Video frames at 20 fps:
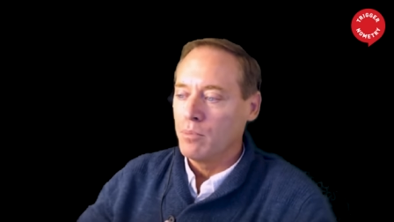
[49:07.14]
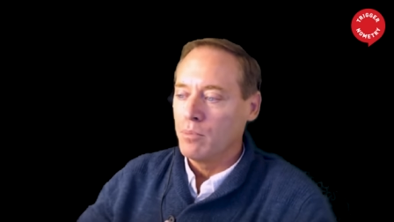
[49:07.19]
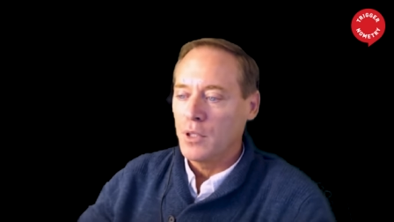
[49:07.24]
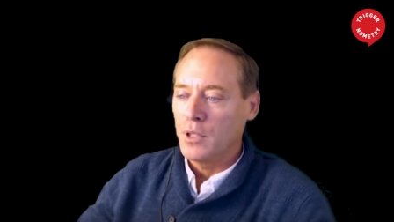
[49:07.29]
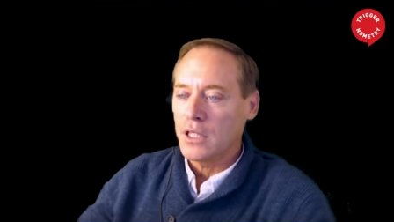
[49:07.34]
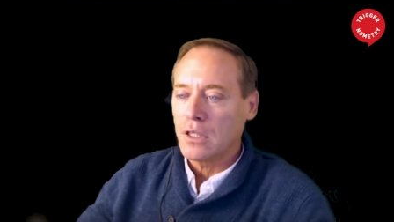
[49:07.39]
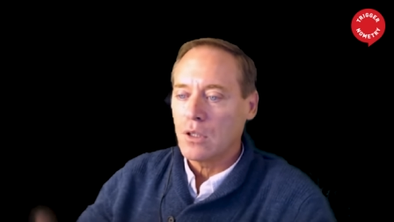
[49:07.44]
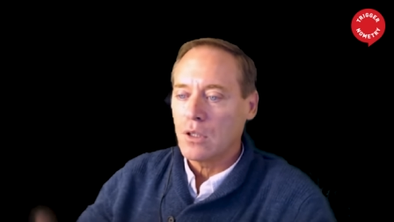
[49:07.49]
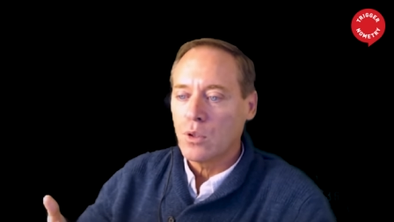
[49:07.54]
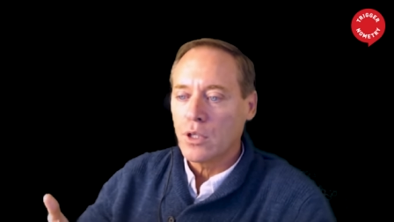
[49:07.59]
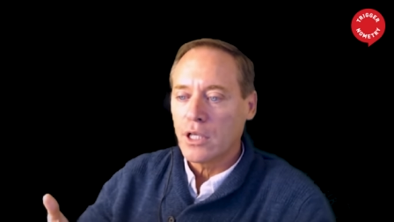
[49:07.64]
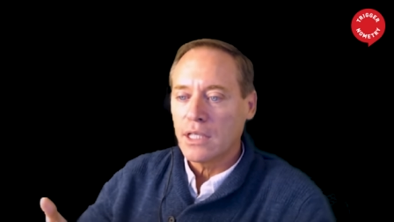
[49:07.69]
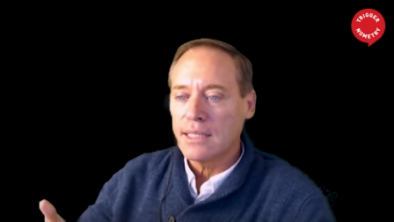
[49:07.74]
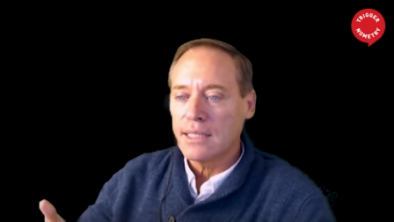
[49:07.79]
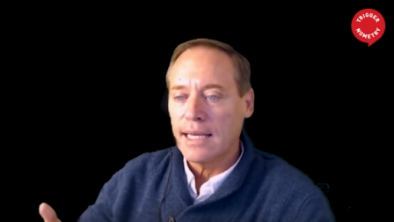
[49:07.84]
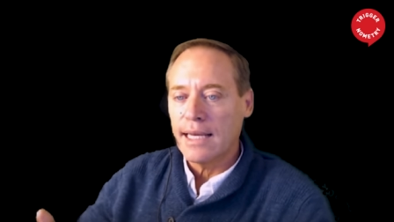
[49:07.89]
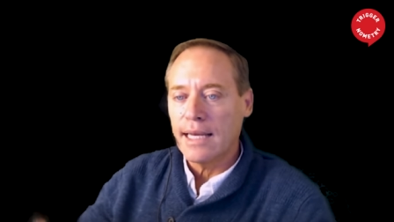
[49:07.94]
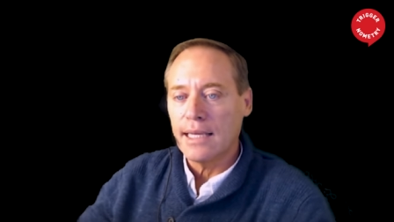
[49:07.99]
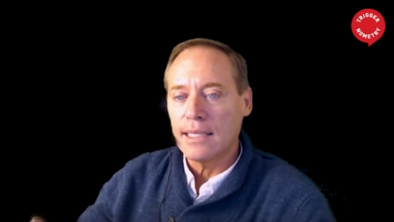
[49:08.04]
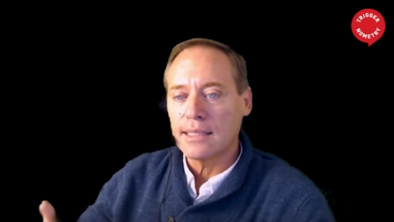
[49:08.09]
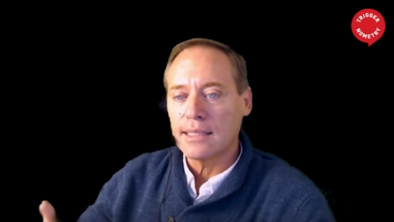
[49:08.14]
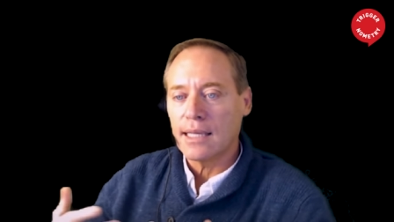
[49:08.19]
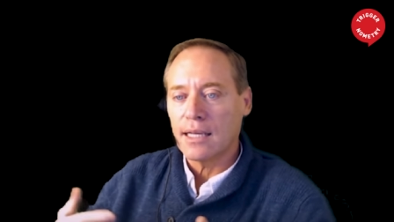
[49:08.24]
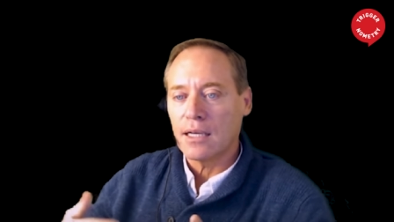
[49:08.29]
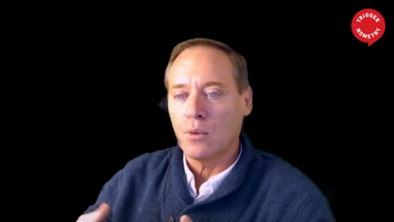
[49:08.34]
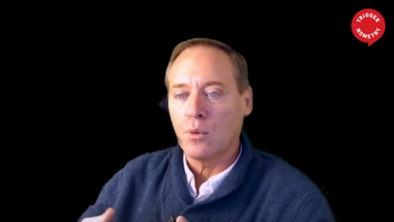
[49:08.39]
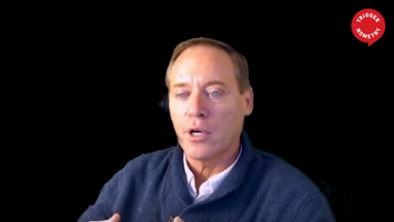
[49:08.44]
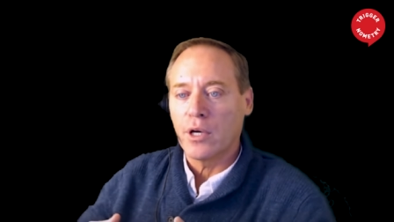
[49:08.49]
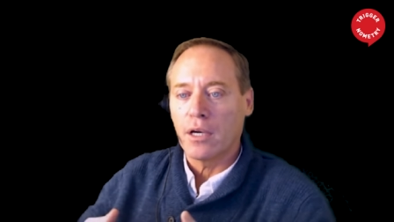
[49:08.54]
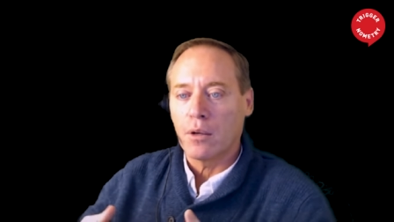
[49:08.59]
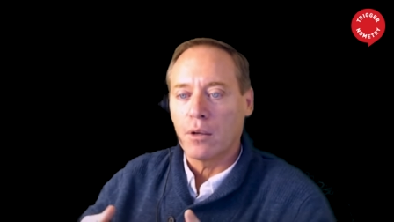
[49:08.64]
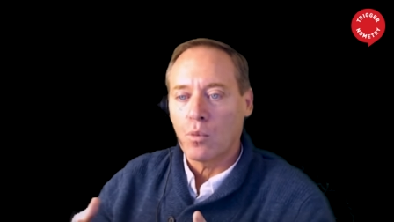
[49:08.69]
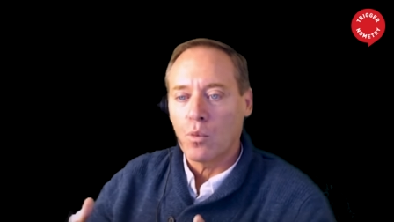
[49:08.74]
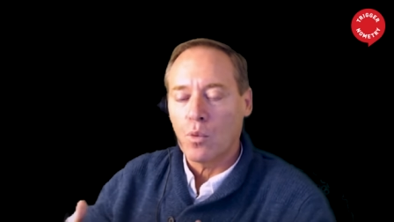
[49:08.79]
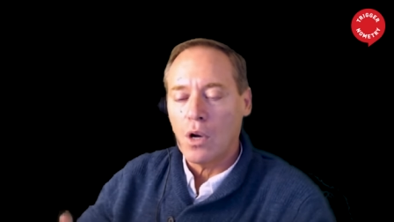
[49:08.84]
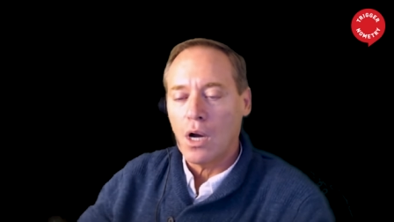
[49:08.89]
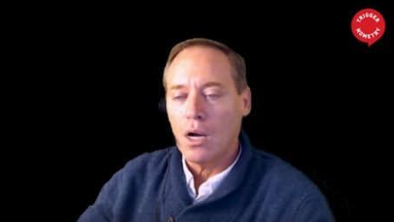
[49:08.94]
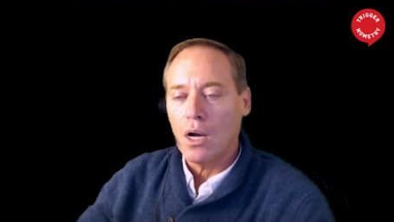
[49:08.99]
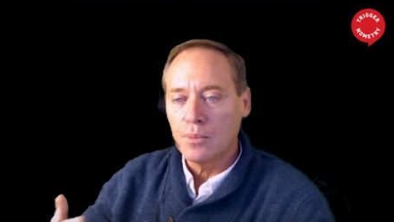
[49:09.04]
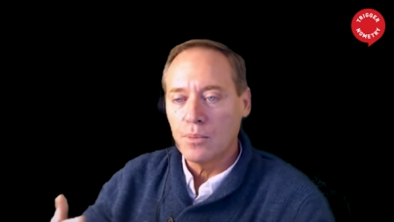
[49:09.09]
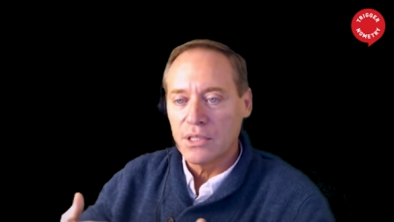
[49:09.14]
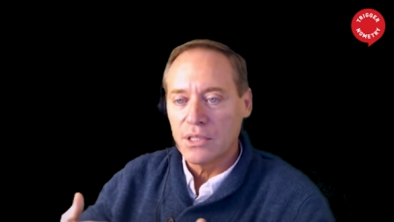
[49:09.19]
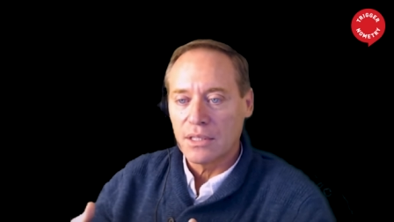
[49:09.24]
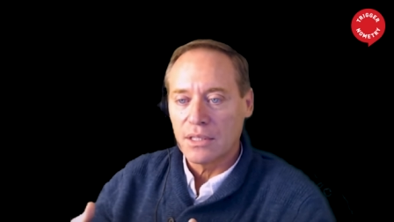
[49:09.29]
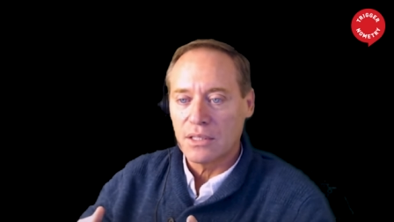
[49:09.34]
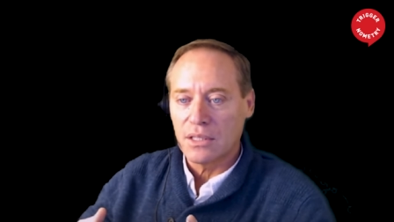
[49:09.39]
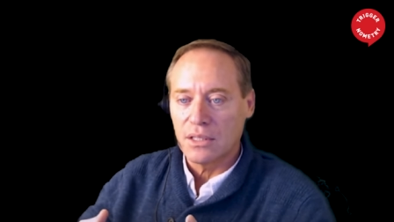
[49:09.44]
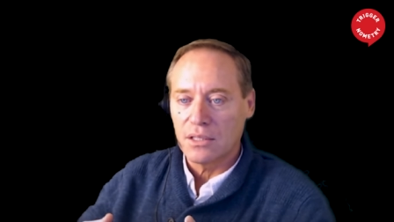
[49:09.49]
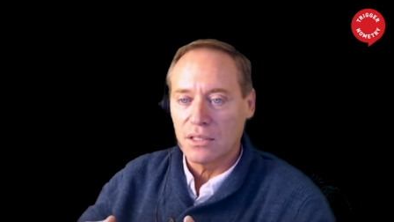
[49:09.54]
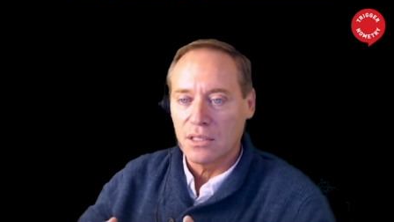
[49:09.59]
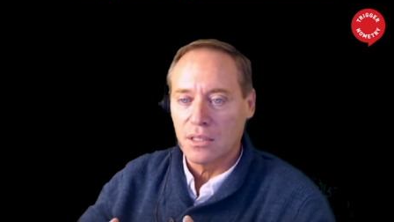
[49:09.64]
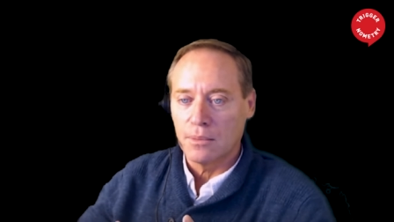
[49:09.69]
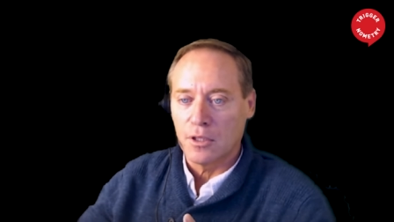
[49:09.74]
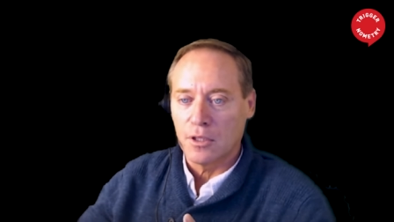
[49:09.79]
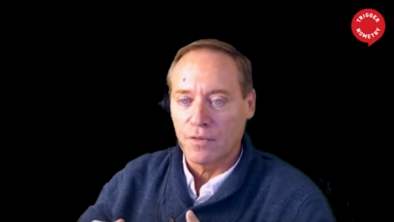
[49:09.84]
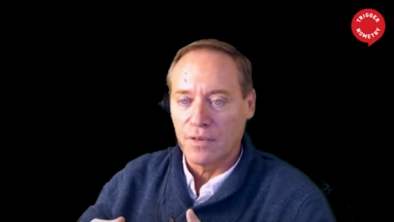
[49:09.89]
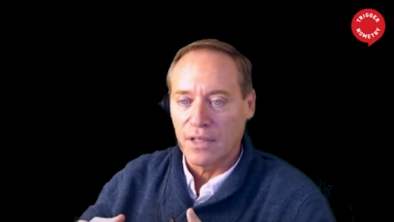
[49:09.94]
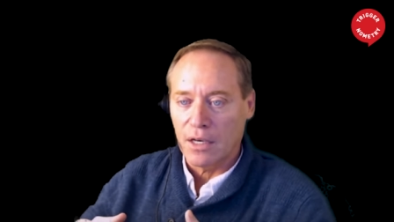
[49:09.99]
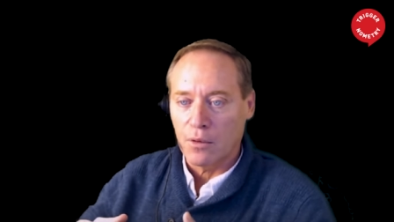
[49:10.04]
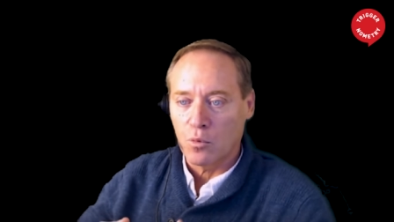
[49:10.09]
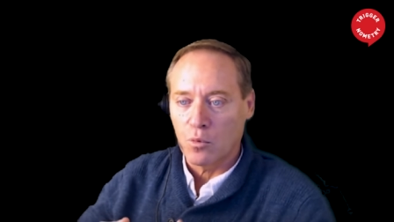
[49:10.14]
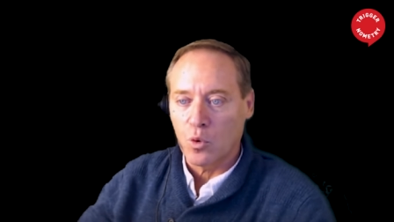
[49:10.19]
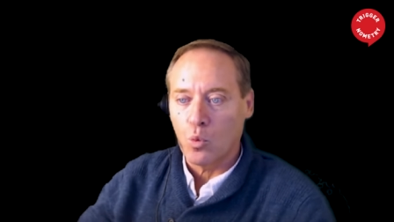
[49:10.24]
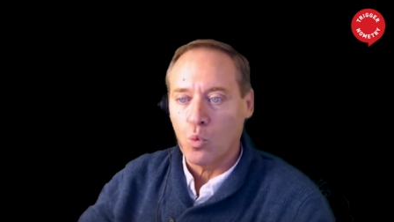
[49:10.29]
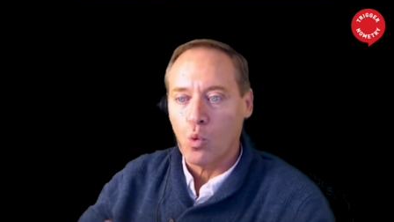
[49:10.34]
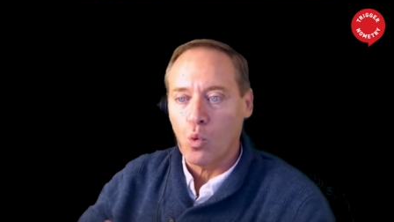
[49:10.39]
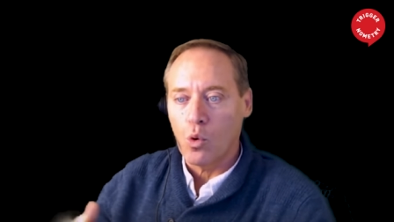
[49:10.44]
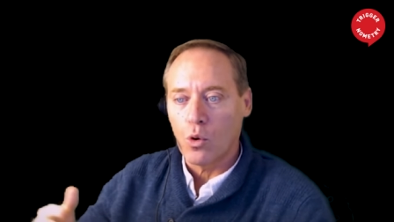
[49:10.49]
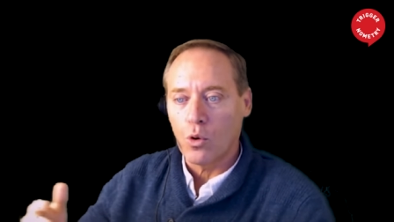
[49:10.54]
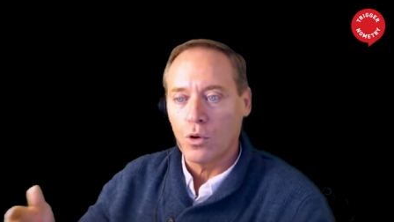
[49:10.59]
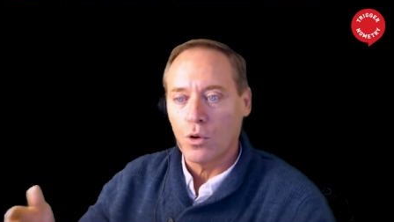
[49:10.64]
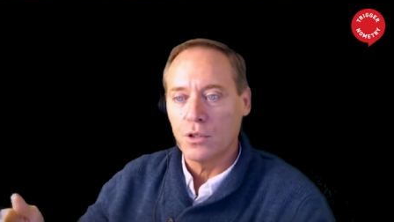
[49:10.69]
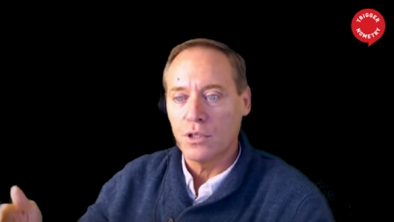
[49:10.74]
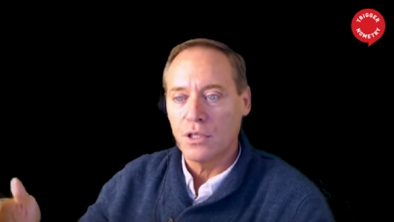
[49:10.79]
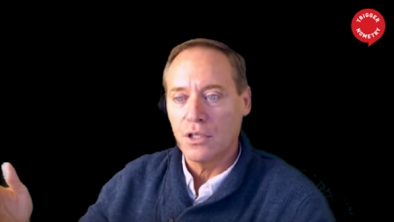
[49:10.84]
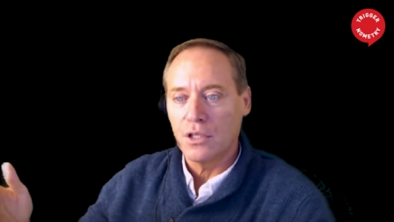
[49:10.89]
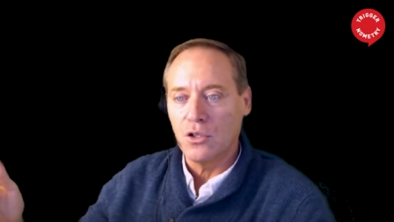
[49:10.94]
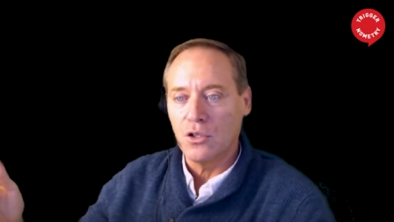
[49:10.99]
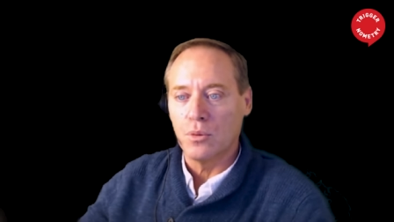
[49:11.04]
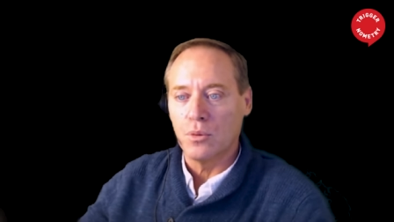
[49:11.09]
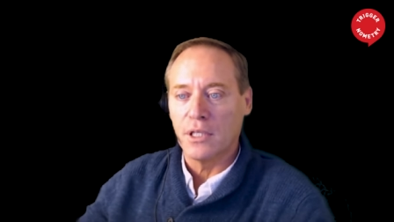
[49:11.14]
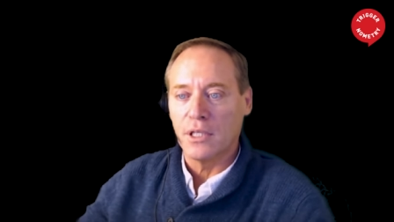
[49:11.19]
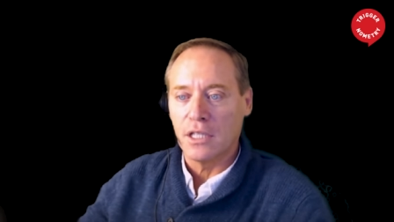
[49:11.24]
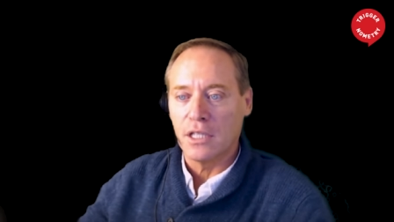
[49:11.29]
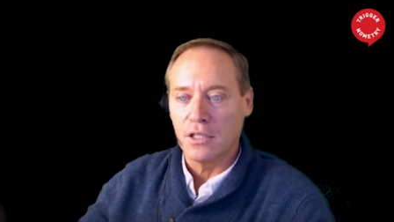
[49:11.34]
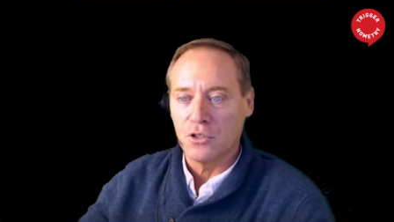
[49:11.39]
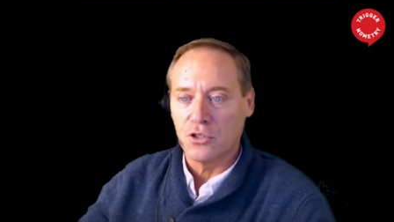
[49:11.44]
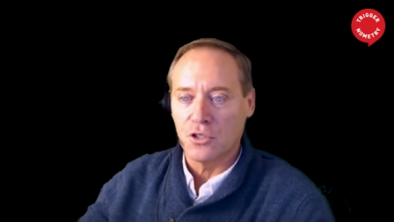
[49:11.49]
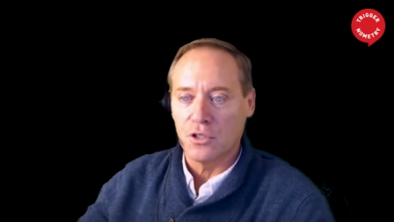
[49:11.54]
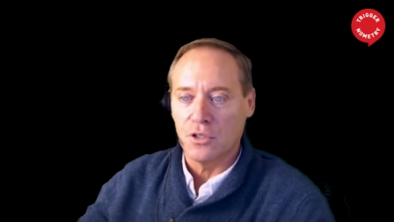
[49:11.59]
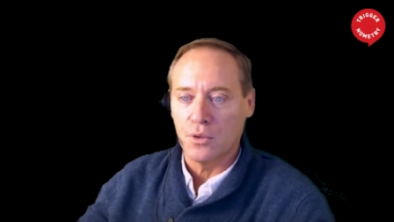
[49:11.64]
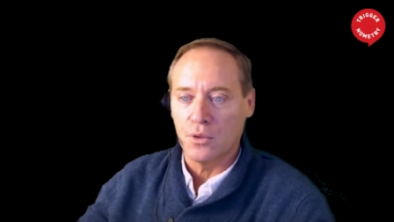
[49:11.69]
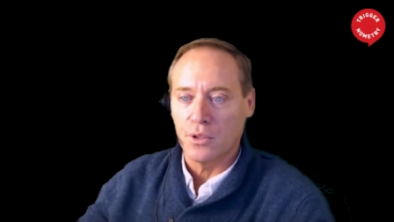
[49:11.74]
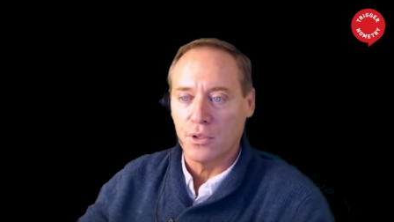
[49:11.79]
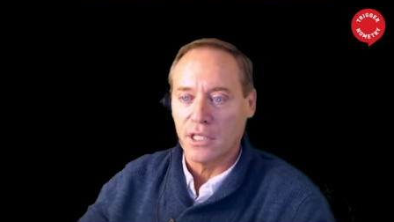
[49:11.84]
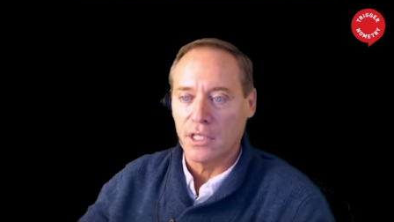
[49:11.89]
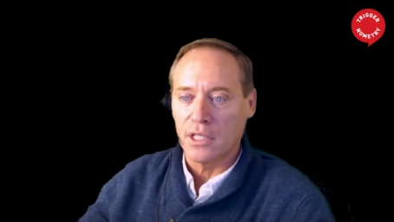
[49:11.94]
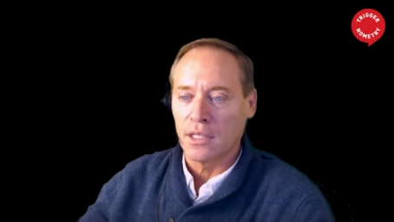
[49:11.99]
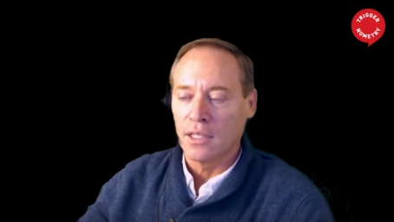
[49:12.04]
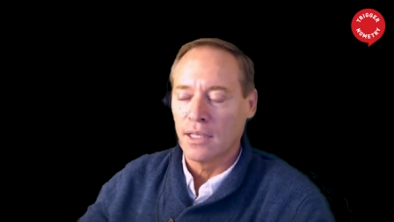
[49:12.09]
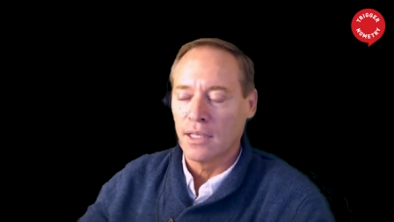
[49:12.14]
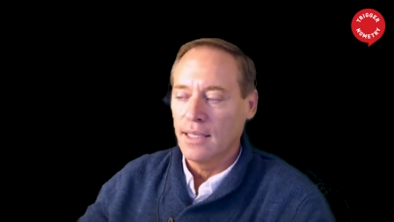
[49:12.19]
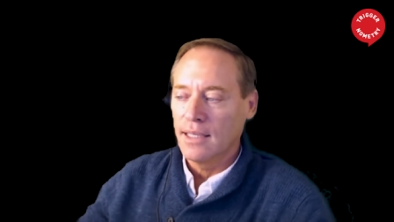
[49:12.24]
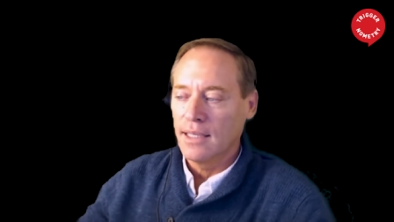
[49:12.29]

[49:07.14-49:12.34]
Bitcoin takes that away. It robs the system of that reward to human ingenuity.